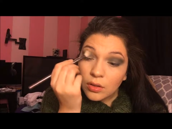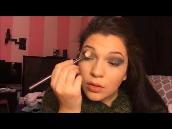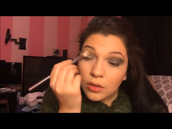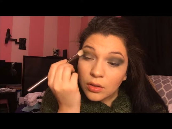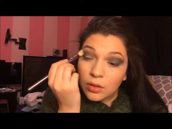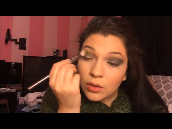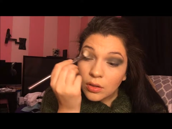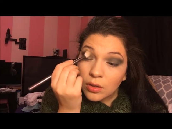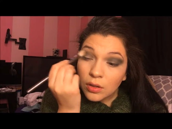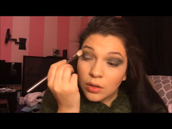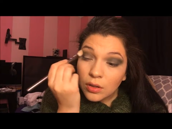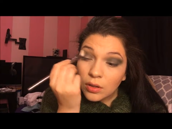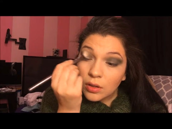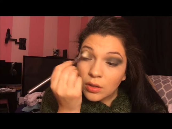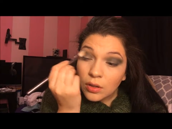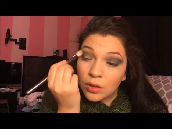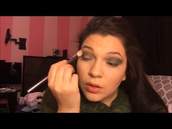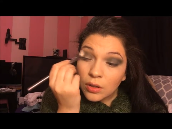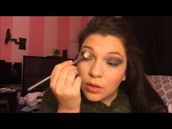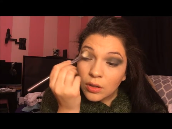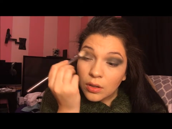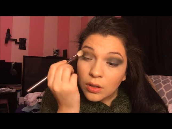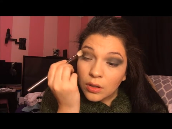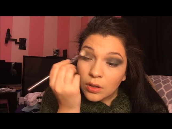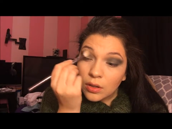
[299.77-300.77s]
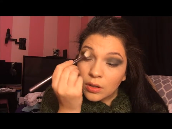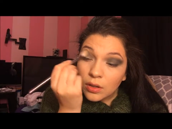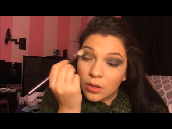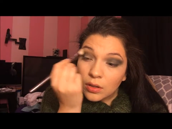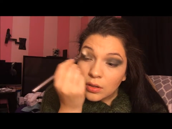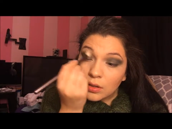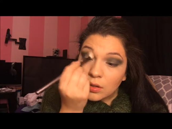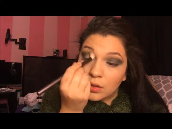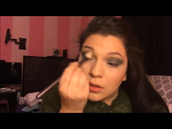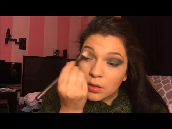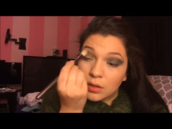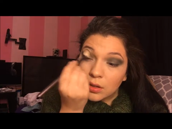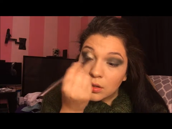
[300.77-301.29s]

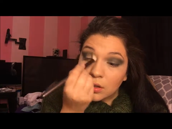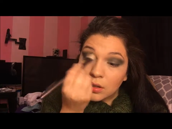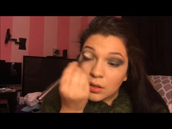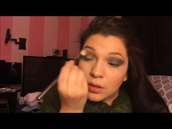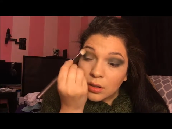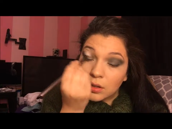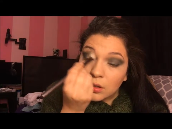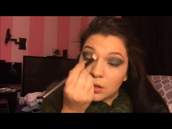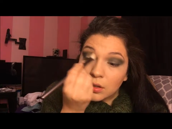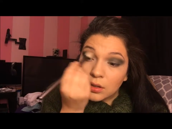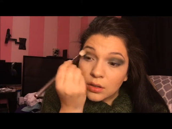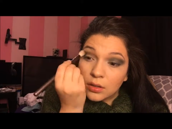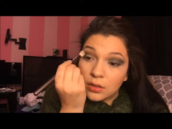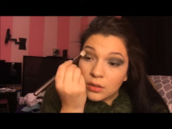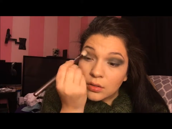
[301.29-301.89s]
[no speech]